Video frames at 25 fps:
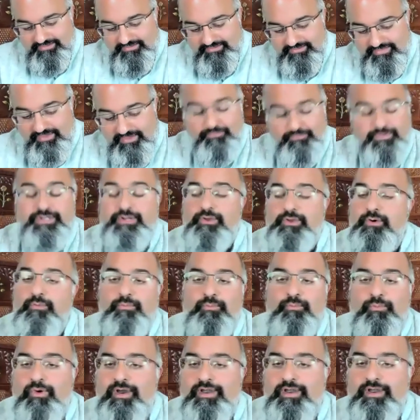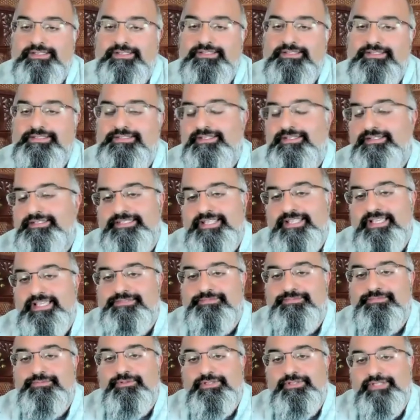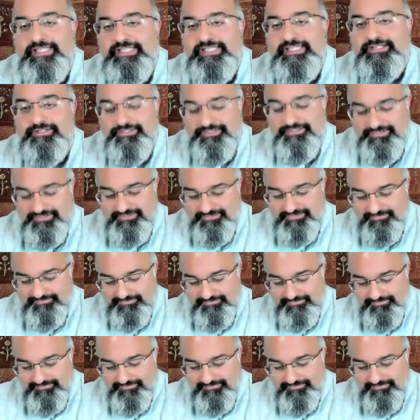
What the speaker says: then we don't want successful leaders.